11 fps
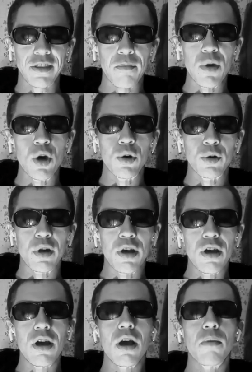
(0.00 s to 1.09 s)
make the
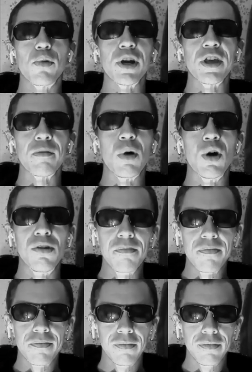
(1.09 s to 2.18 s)
moon
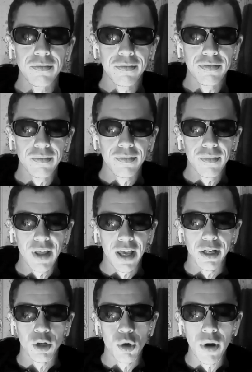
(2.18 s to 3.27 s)
breathable,
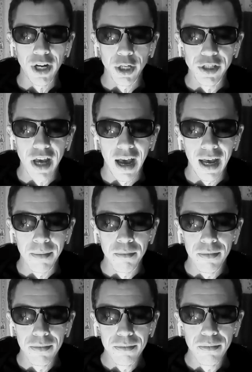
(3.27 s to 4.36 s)
and in quicker
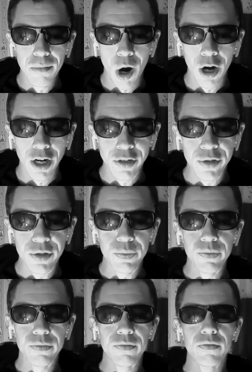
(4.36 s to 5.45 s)
time,
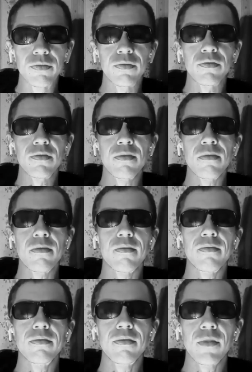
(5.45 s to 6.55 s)
Mars.
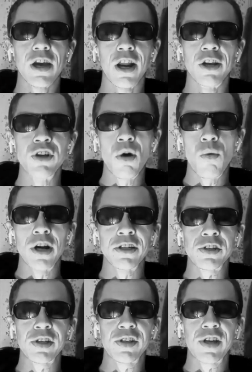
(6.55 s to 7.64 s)
And I don't
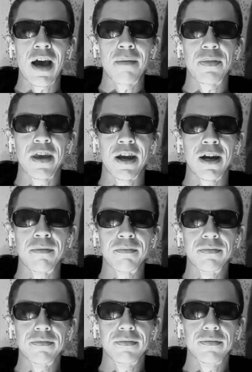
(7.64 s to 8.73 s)
want us to stop
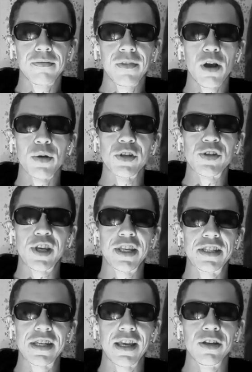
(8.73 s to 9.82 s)
there. I want us
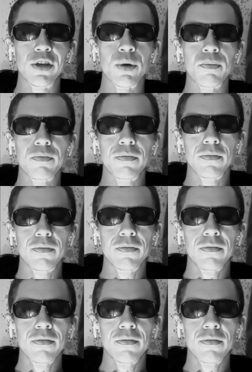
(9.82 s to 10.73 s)
to continue.